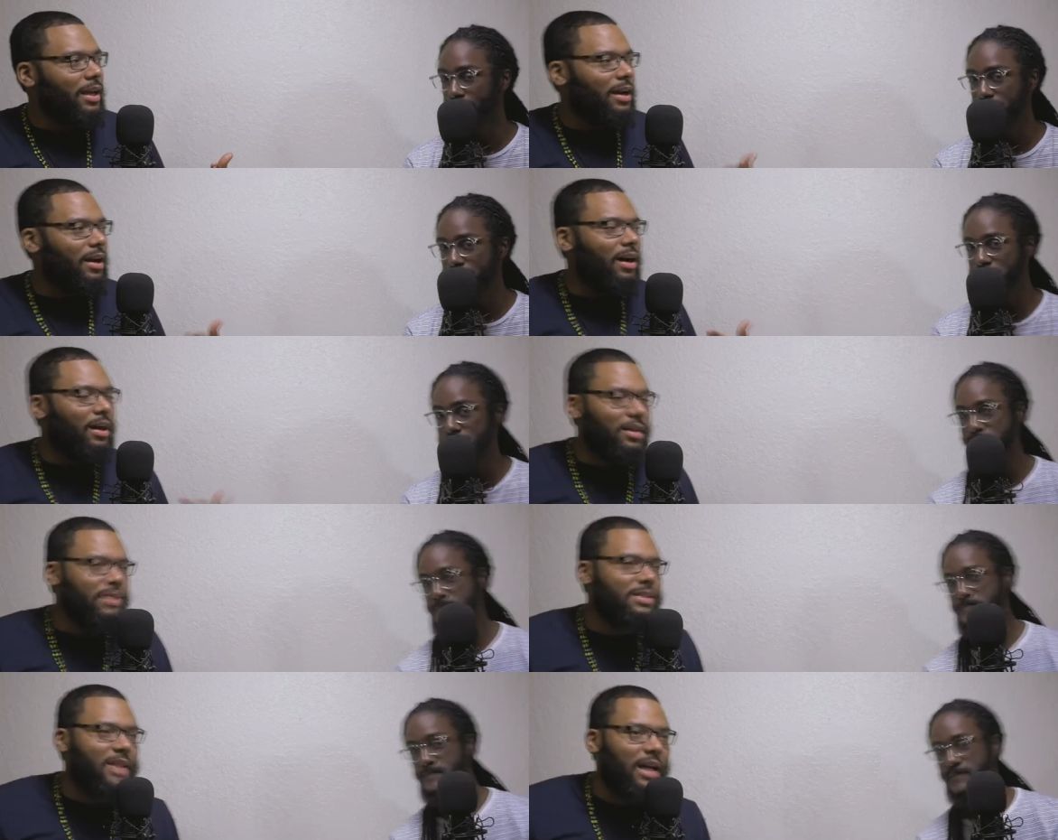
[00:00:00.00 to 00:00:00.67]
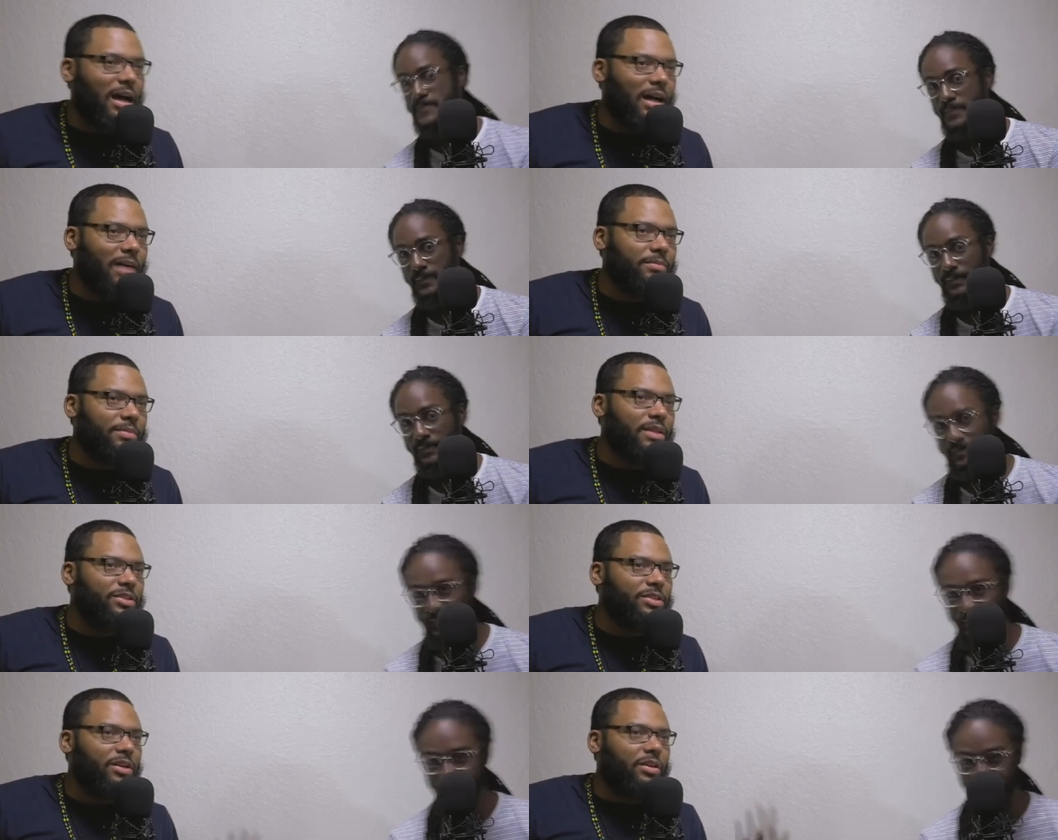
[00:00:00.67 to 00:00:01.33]
Speaker 1: And the other times
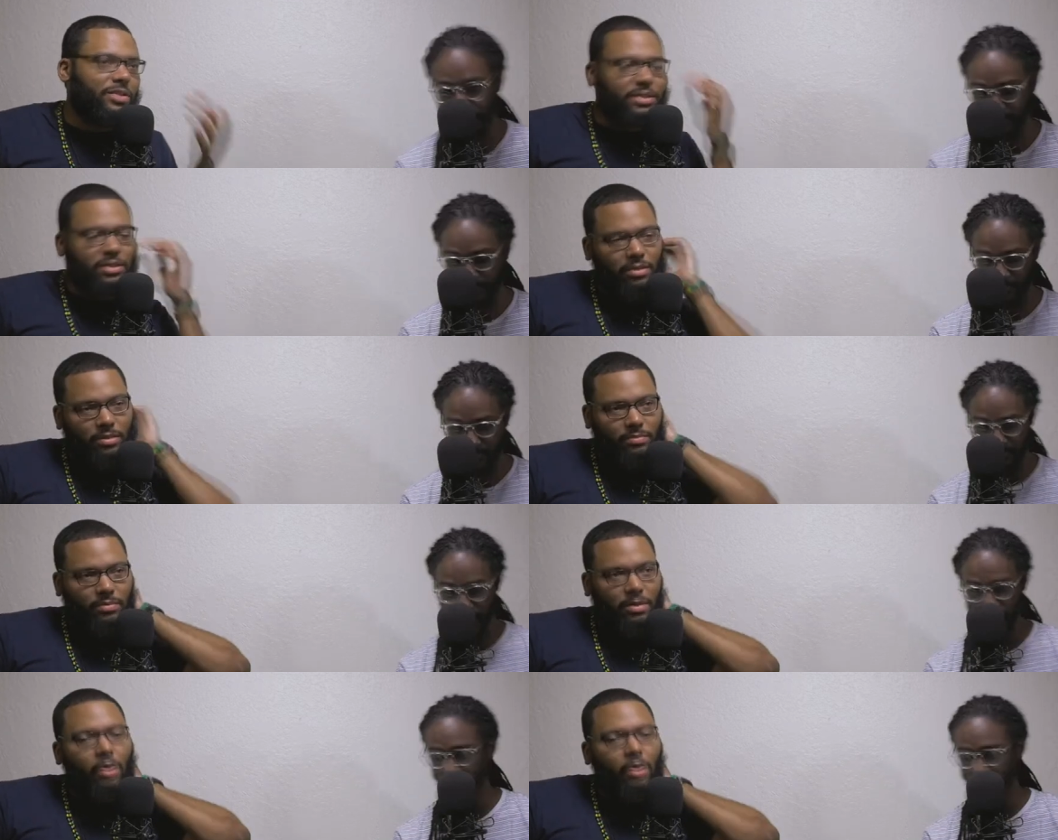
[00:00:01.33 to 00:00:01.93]
it's on some